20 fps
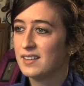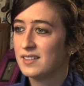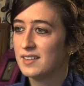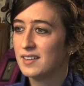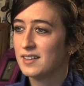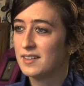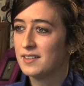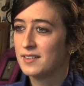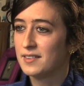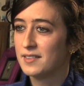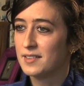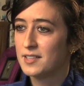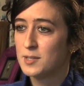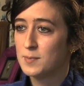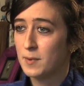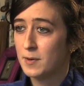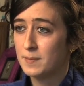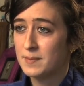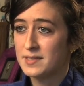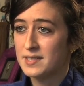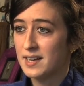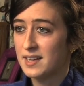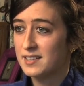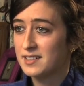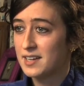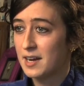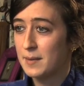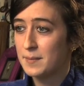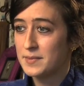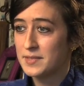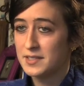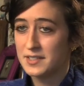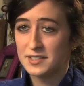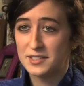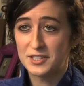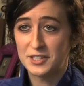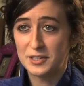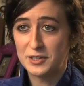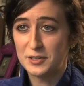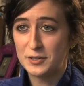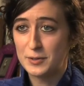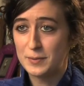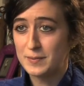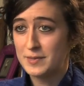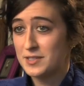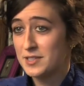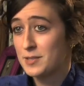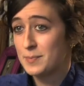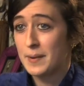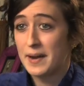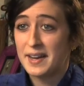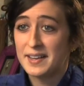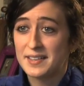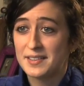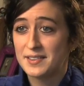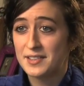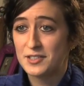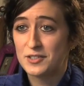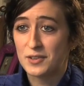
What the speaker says: The spermicide comes in a tube, you just buy it at the